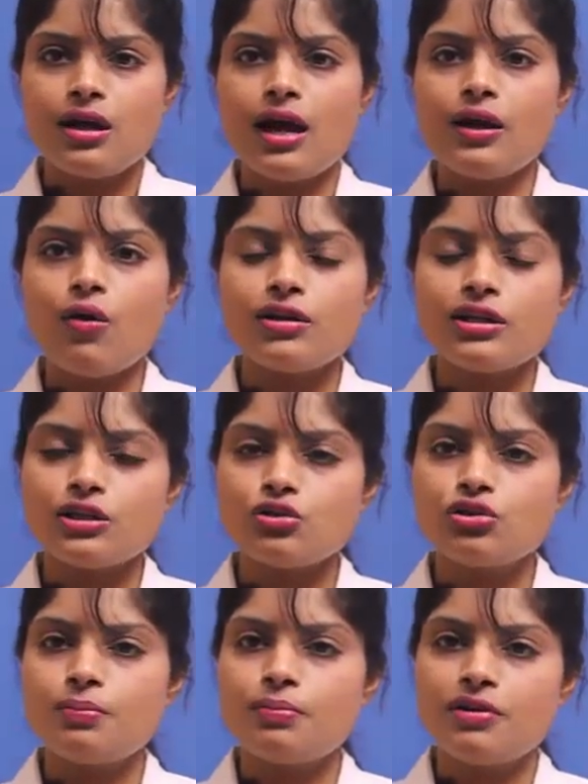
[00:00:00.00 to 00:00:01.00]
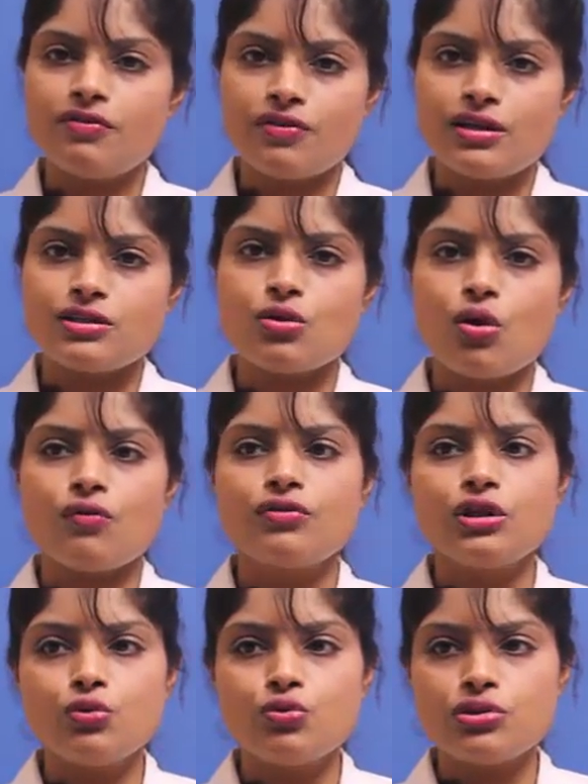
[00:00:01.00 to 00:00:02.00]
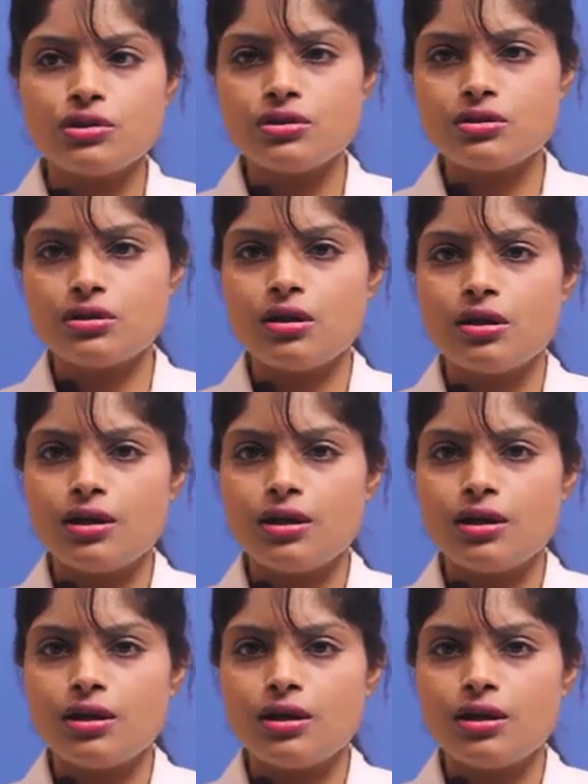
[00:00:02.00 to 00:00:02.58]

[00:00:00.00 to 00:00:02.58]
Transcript: according to the preference of the users.